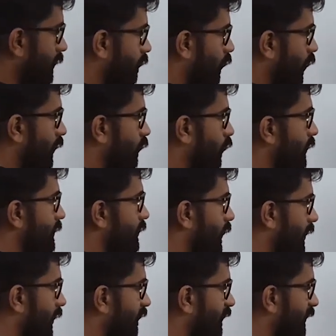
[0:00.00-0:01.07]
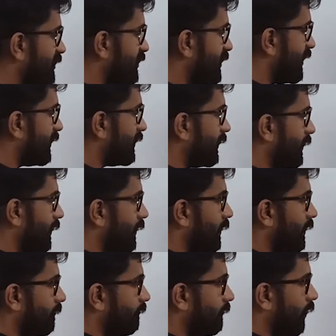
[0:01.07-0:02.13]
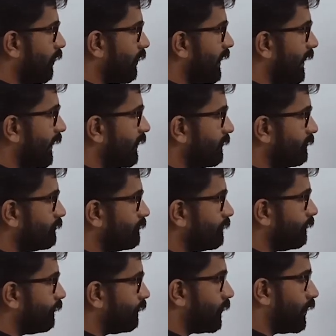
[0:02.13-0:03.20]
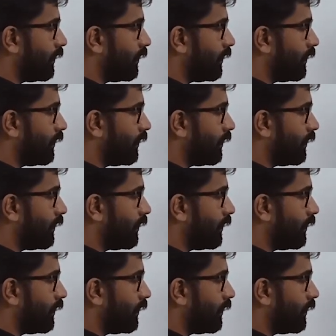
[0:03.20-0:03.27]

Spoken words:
what was your refrigerator block diagram?